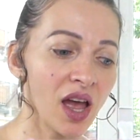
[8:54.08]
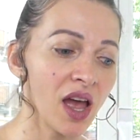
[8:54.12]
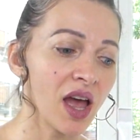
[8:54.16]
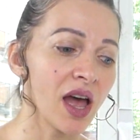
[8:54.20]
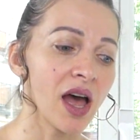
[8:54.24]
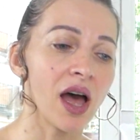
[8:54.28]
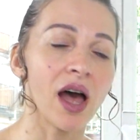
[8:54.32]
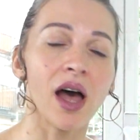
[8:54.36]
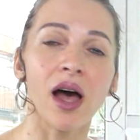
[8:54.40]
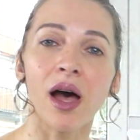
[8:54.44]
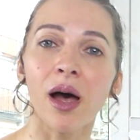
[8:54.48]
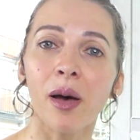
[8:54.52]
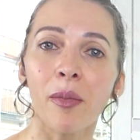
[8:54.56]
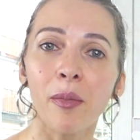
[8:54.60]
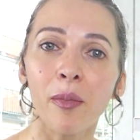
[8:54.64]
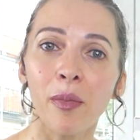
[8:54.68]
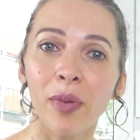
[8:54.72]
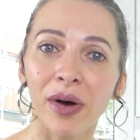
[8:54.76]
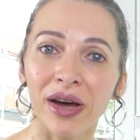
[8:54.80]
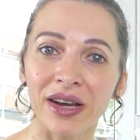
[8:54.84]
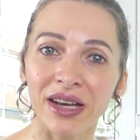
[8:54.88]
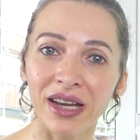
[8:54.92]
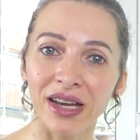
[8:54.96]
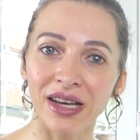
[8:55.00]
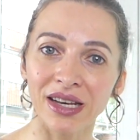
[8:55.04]

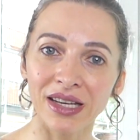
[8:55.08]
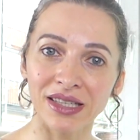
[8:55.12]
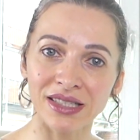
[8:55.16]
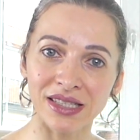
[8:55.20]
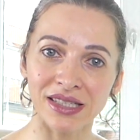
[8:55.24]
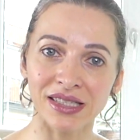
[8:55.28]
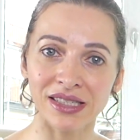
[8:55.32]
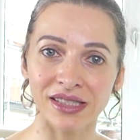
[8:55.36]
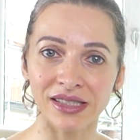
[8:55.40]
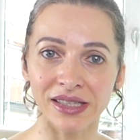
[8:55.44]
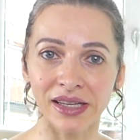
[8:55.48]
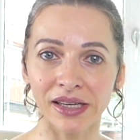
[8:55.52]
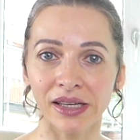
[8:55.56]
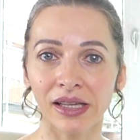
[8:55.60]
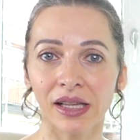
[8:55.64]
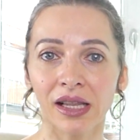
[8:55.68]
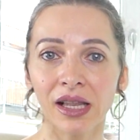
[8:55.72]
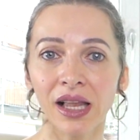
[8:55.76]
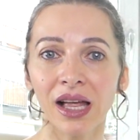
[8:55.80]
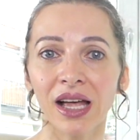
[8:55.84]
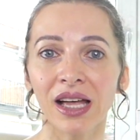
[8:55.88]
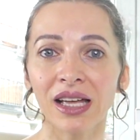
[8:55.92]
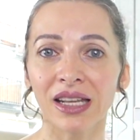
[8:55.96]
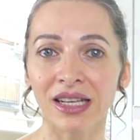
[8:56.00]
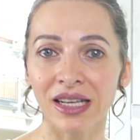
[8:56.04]
but it is
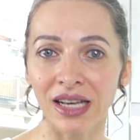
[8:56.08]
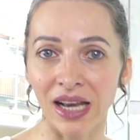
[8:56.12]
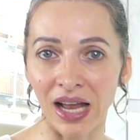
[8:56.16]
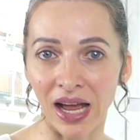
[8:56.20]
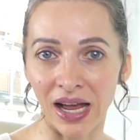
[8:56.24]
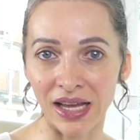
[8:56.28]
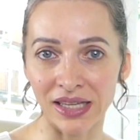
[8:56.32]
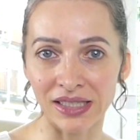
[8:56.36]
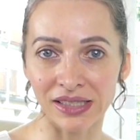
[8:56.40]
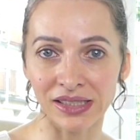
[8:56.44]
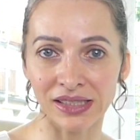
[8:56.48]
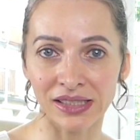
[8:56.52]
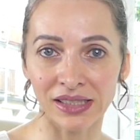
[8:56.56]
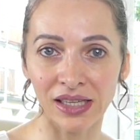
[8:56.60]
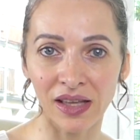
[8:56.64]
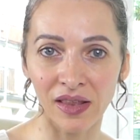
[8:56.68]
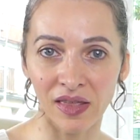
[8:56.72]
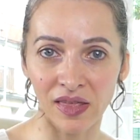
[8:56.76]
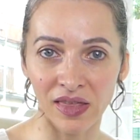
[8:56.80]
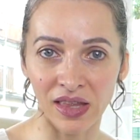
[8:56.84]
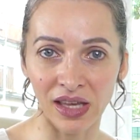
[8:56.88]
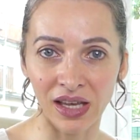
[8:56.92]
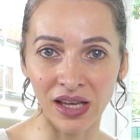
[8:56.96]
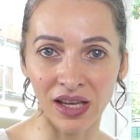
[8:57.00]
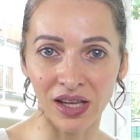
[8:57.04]
still a nice
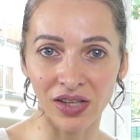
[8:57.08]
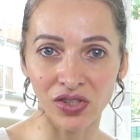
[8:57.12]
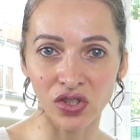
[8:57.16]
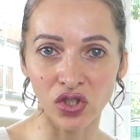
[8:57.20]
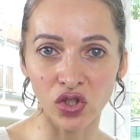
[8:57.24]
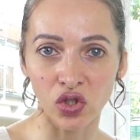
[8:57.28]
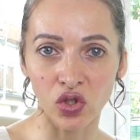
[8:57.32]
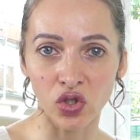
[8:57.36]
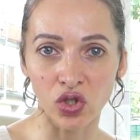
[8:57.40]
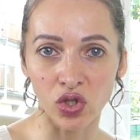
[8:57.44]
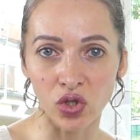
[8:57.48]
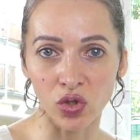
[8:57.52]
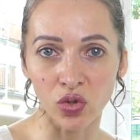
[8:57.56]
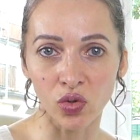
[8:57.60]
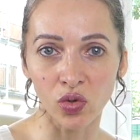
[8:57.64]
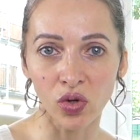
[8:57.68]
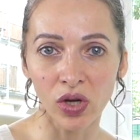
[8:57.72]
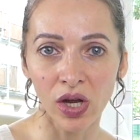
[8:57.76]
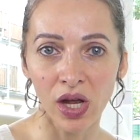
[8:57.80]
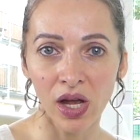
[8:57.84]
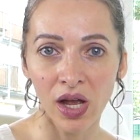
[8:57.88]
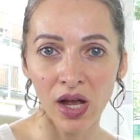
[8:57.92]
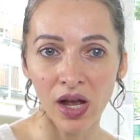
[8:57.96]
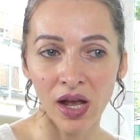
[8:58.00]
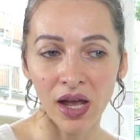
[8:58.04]
thing to do.
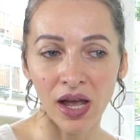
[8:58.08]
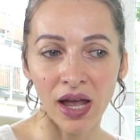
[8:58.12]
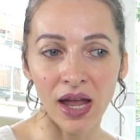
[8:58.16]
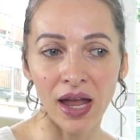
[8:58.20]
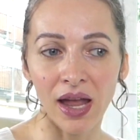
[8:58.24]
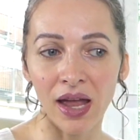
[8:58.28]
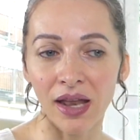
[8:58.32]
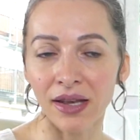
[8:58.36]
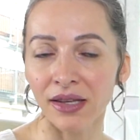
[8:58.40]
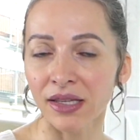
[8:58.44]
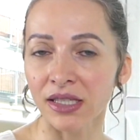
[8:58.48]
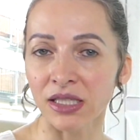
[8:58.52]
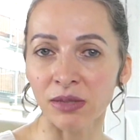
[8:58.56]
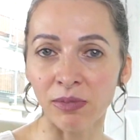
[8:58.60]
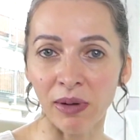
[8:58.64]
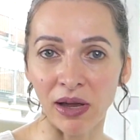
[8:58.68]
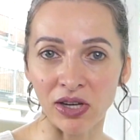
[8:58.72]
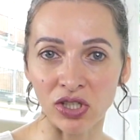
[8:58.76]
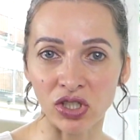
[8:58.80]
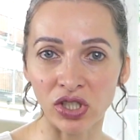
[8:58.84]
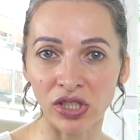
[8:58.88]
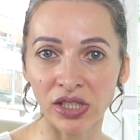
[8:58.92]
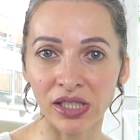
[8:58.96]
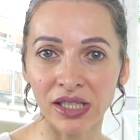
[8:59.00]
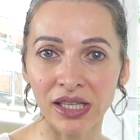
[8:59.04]
And
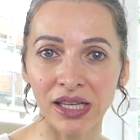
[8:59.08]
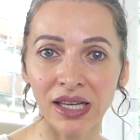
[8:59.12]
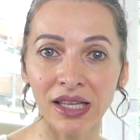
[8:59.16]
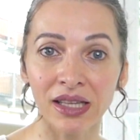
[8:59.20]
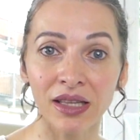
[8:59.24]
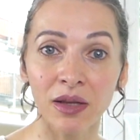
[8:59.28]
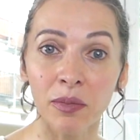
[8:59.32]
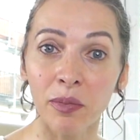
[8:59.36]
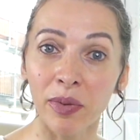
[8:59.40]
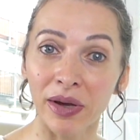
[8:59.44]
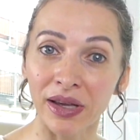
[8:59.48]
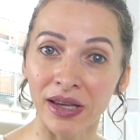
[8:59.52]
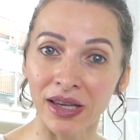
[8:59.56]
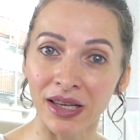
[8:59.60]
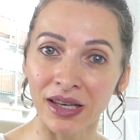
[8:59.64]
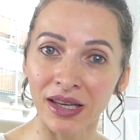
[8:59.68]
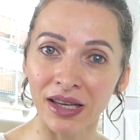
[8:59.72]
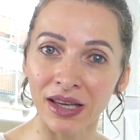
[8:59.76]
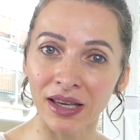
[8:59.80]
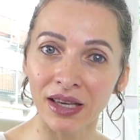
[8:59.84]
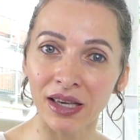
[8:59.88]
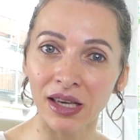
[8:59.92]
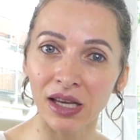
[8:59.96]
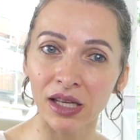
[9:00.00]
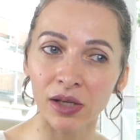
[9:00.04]
especially in the
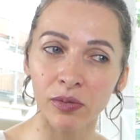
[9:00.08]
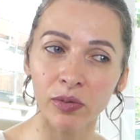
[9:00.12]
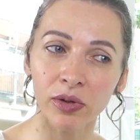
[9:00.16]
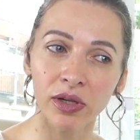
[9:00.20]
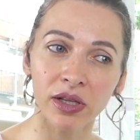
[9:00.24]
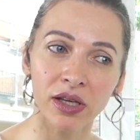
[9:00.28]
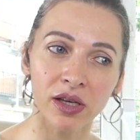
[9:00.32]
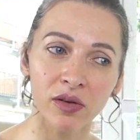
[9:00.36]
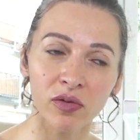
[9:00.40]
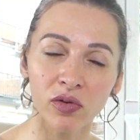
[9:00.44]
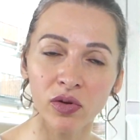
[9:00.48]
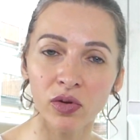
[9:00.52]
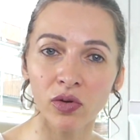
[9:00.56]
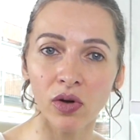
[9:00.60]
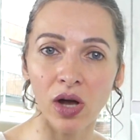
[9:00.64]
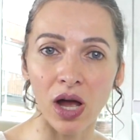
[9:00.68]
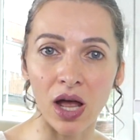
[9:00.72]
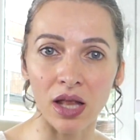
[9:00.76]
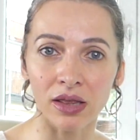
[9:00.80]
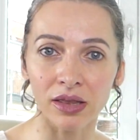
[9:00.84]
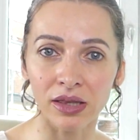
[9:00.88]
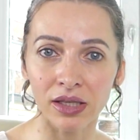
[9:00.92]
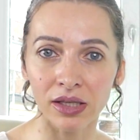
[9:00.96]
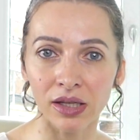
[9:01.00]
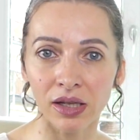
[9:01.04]
beginning, it will give you a
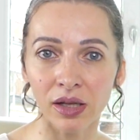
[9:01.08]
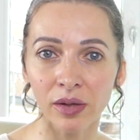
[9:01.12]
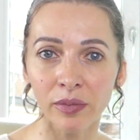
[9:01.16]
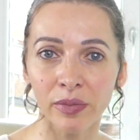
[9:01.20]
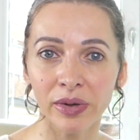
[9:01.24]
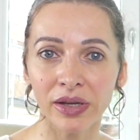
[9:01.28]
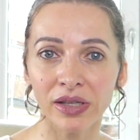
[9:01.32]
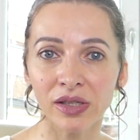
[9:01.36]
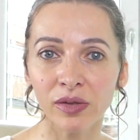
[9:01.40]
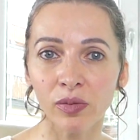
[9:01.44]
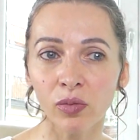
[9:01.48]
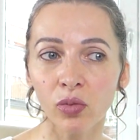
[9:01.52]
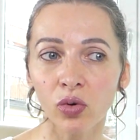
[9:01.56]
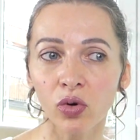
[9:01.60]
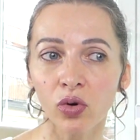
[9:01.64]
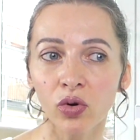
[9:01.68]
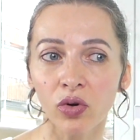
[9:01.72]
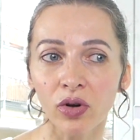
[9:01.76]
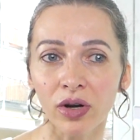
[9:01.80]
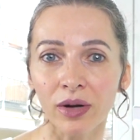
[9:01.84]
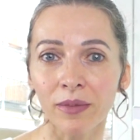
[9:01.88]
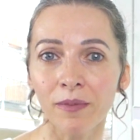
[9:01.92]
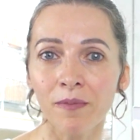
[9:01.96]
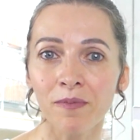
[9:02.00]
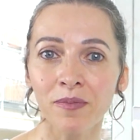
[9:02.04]
little bit
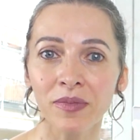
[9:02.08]
more